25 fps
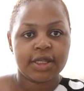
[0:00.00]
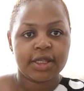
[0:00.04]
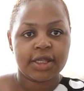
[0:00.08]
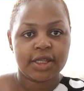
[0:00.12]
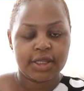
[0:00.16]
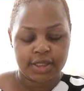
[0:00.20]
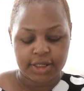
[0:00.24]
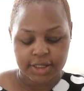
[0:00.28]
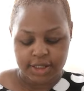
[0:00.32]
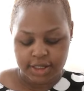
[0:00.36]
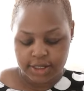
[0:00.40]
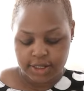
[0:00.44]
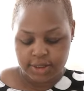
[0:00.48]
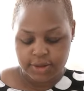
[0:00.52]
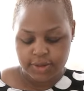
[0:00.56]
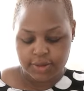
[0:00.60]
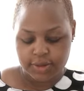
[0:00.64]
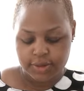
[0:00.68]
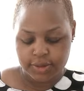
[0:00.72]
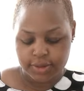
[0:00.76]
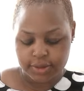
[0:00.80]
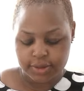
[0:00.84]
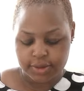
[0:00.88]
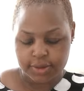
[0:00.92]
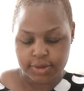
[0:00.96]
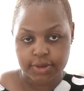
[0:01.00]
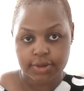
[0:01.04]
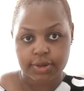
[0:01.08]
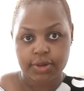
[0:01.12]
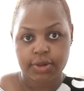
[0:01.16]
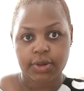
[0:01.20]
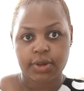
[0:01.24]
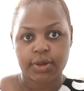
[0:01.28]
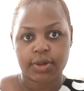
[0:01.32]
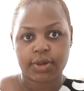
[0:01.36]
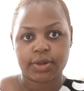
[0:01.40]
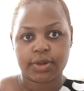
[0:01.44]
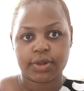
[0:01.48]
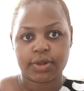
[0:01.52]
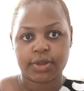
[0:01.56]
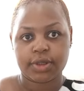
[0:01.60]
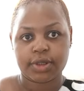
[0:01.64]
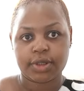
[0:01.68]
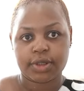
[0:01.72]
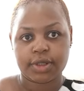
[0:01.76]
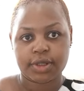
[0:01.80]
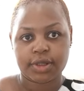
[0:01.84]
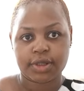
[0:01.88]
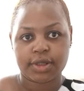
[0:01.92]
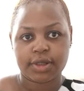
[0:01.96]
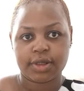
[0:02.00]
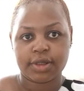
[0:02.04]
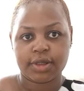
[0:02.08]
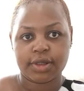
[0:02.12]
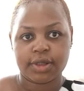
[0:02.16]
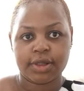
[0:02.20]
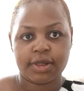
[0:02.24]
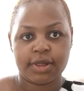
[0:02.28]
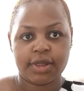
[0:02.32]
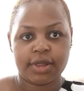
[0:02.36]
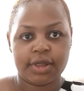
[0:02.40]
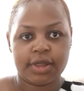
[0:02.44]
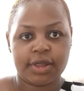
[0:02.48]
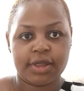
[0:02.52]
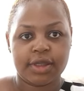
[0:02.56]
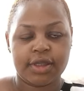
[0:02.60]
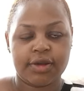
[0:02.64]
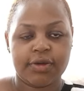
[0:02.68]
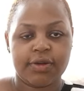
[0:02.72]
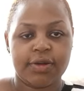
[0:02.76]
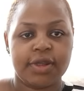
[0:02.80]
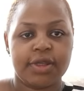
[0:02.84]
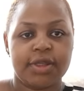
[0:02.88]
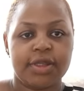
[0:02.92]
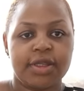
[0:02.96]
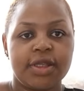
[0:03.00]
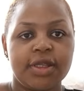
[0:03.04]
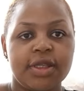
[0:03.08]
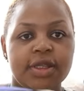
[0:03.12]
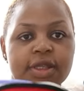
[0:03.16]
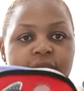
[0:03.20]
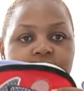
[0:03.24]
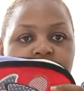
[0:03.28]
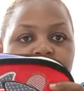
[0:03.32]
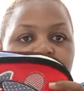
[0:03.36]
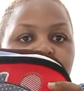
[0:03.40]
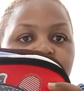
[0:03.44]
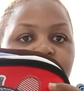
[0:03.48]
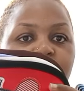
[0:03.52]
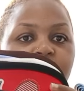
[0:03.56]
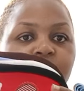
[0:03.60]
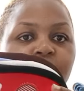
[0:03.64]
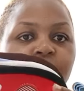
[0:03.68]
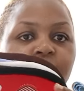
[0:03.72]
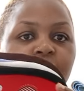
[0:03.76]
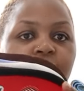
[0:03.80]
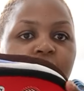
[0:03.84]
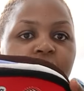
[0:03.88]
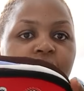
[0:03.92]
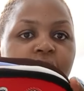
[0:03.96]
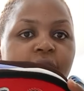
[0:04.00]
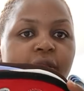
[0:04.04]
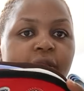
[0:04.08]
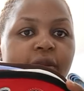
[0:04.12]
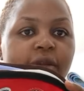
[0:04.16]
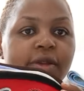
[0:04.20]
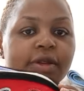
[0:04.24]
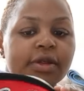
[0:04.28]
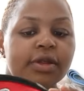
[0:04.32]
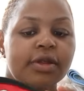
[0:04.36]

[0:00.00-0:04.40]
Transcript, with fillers: the colors, the colors. There is this red one.